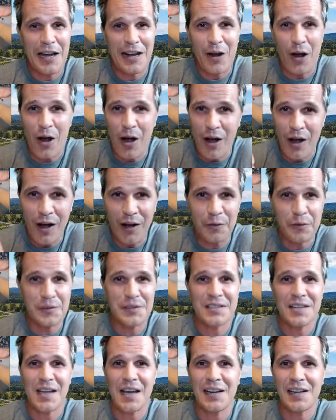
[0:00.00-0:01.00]
a half a
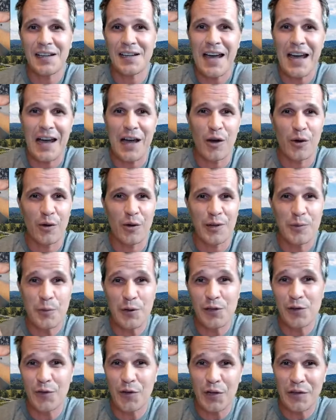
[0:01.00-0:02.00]
ton an hour. And
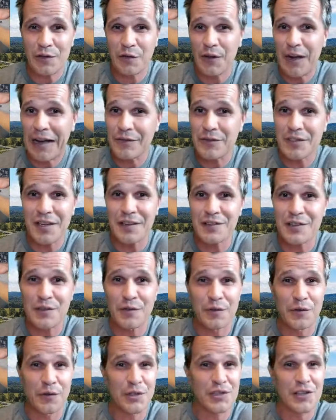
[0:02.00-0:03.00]
when you've got 5 tons
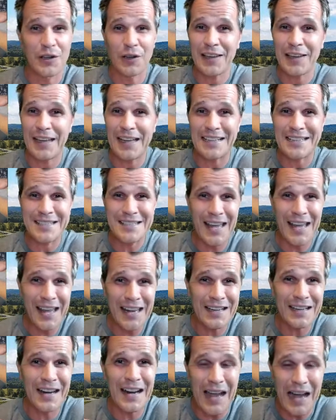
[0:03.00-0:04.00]
of fruit, you're looking at
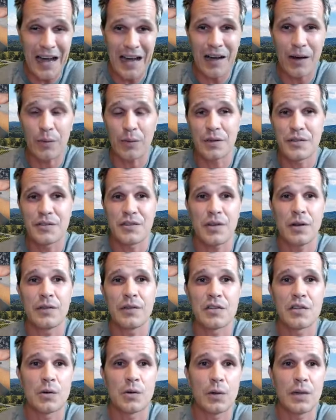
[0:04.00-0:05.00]
10 hours on
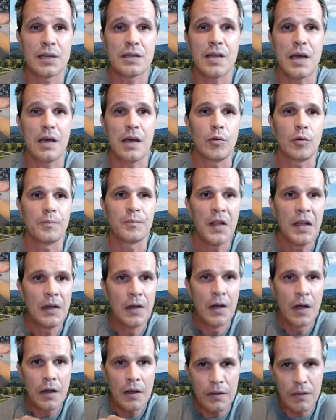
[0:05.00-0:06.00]
the sorting table.
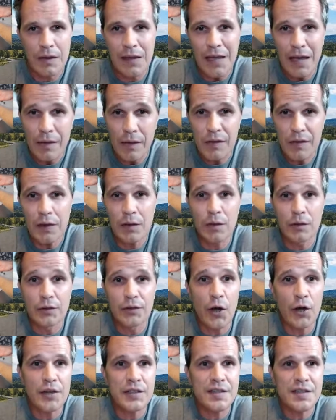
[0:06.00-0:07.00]
The other thing you'll
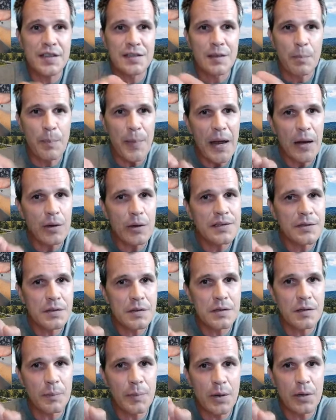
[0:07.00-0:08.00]
notice is the
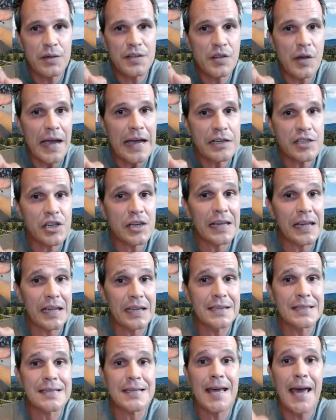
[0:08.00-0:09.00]
berries are actually
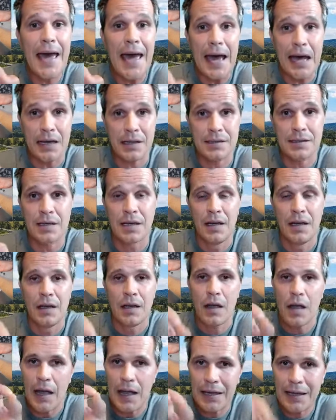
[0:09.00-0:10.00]
intact.
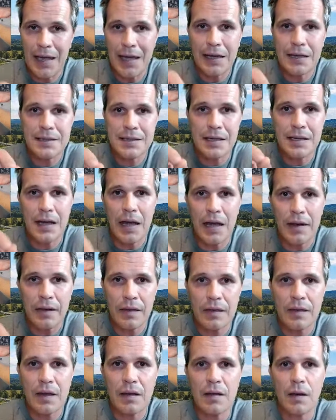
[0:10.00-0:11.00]
Again, it's another
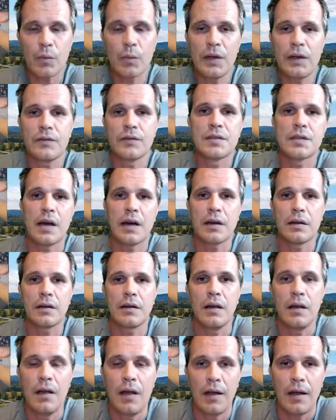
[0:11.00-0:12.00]
thing that we've
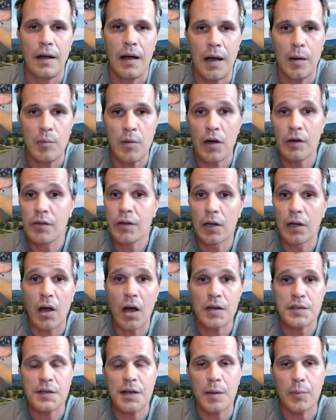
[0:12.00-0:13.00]
done over the
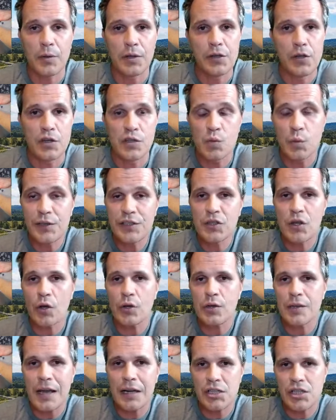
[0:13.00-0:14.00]
last couple of years. We
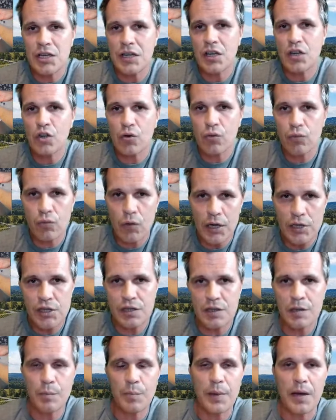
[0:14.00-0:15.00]
don't actually
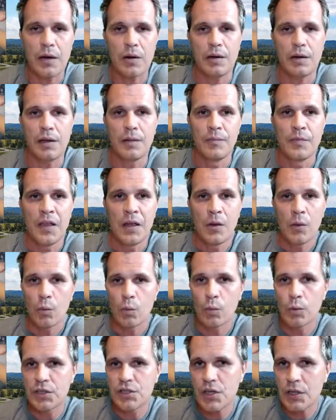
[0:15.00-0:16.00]
crush the berry.
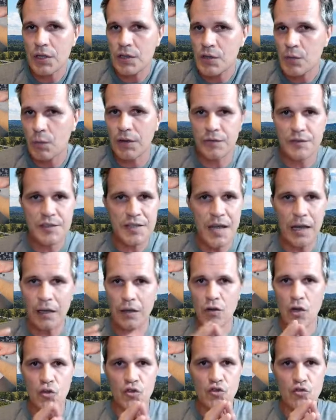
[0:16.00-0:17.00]
We've
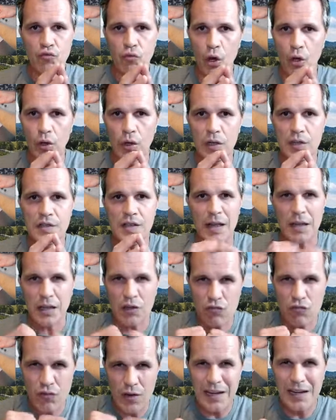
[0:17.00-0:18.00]
taken those rollers that
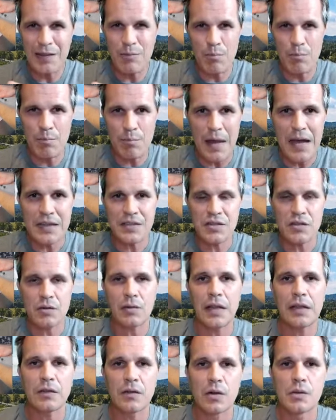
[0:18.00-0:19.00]
can really
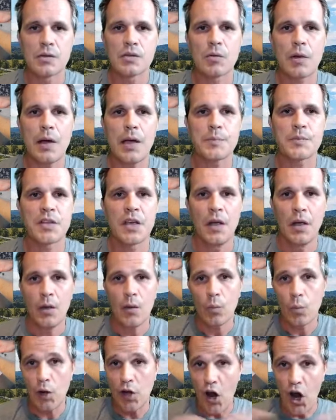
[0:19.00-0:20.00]
macerate those grapes.
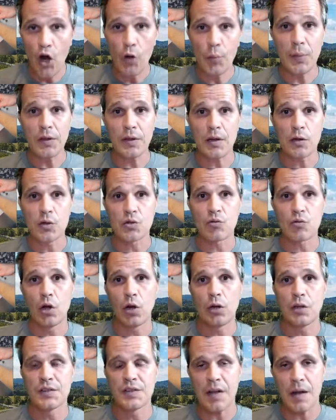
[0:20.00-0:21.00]
We open those
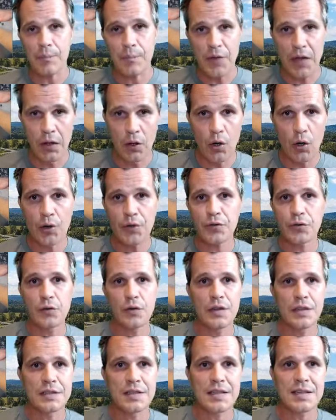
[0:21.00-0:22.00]
rollers up, they go through
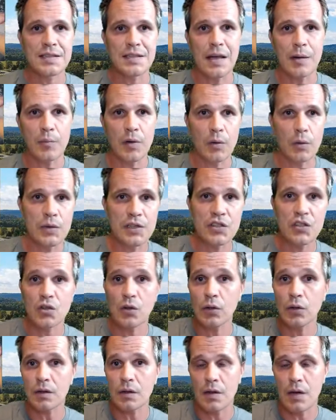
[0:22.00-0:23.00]
the destemmer, we
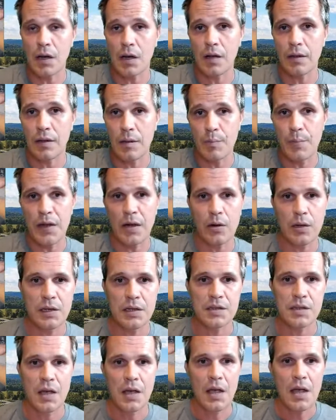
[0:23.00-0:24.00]
sort the
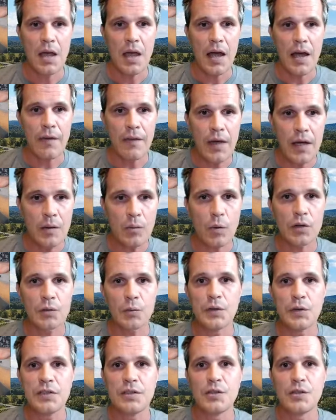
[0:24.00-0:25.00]
berries, and then
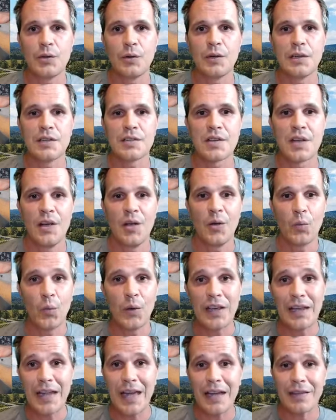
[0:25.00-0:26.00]
what we do is
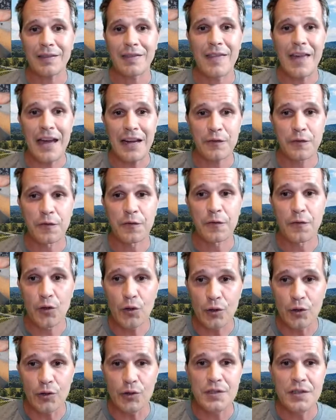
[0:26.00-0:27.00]
we get that
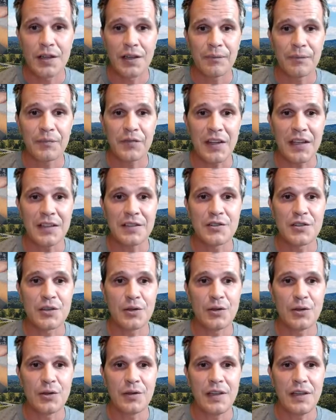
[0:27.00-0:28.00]
fruit
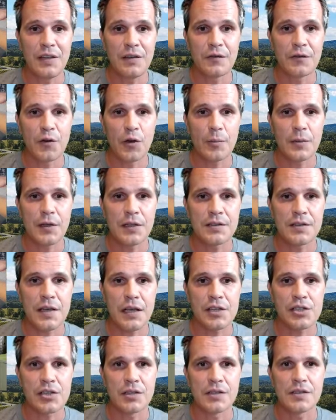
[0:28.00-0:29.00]
into the
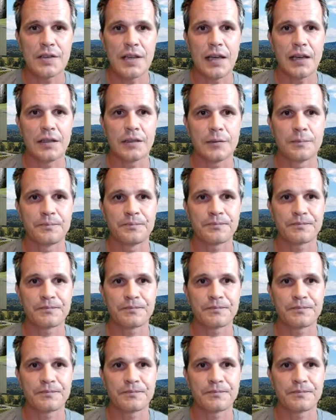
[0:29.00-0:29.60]
fermentation tank.